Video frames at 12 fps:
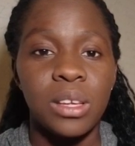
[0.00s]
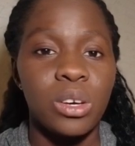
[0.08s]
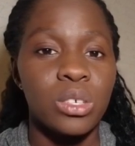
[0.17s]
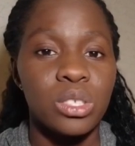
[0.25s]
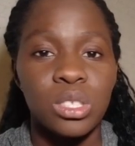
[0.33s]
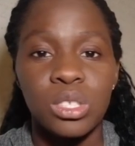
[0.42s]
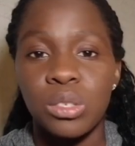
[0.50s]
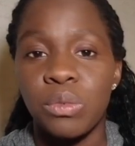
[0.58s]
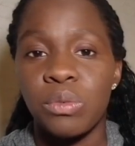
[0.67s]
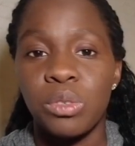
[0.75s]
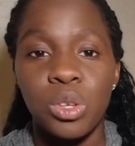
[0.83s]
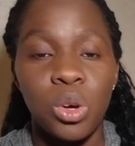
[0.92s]
the courses
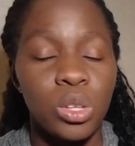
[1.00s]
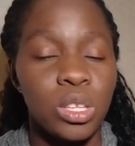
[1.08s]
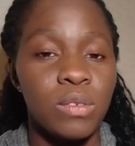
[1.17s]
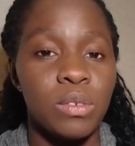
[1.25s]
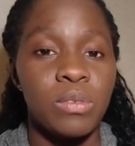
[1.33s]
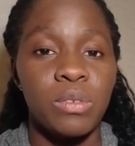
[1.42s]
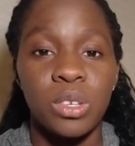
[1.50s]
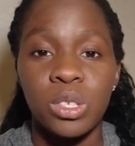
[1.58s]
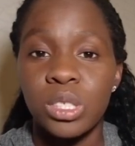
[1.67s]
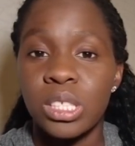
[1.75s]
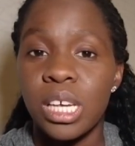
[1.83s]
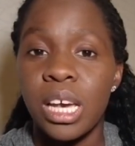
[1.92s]
you've done, if you've
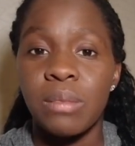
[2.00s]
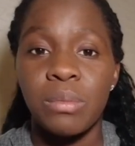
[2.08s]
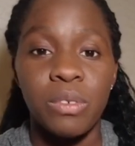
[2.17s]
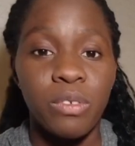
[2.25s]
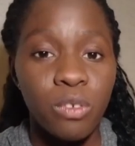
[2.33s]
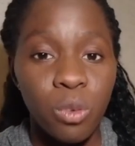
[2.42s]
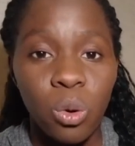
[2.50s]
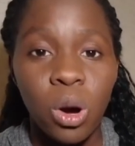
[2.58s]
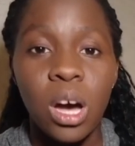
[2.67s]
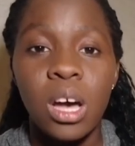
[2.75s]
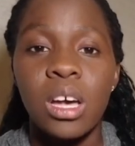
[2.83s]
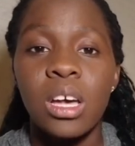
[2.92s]
volunteered
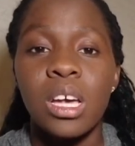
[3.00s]
before,